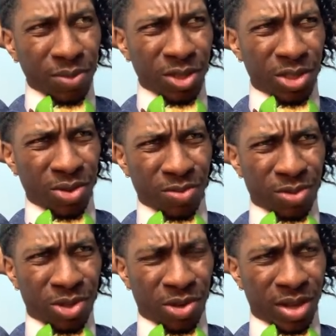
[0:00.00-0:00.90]
So,
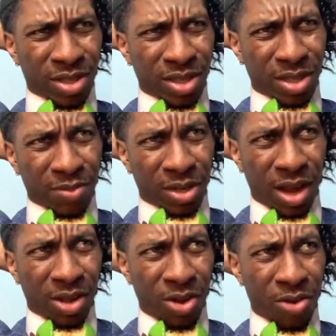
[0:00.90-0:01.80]
you know, that's just something I
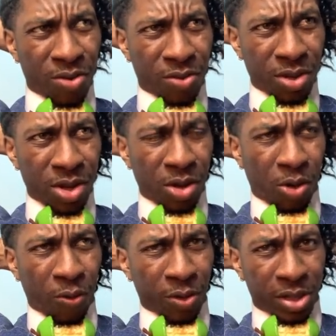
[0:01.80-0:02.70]
learned
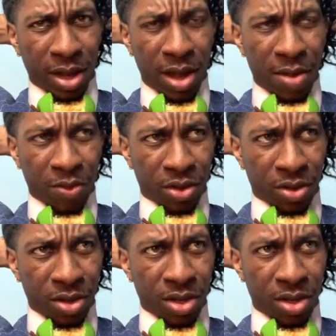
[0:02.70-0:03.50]
over time and,